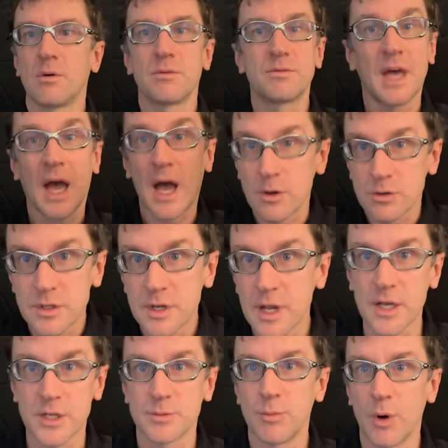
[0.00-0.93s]
one thousand
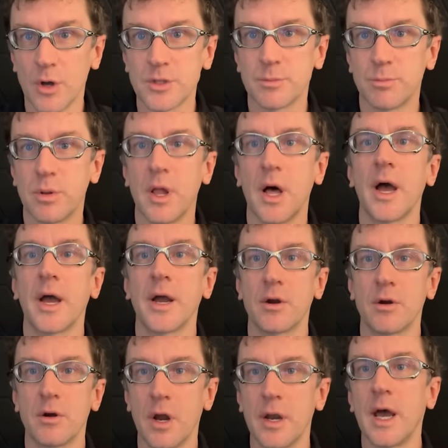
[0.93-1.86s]
X
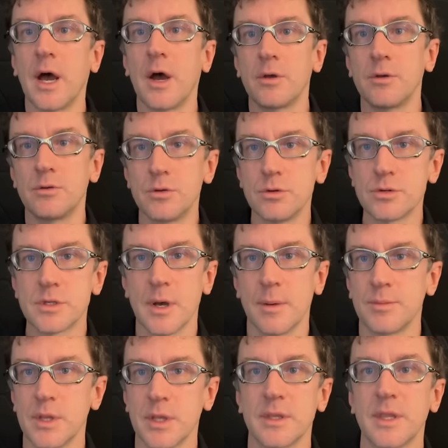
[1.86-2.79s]
multiplier on how you do
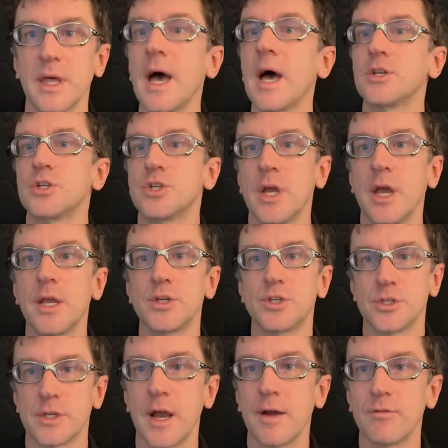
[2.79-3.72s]
something, that
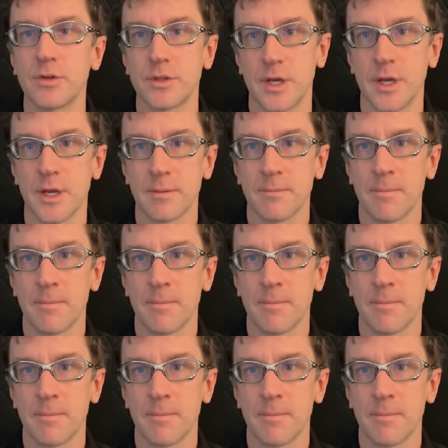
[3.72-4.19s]
changes everything.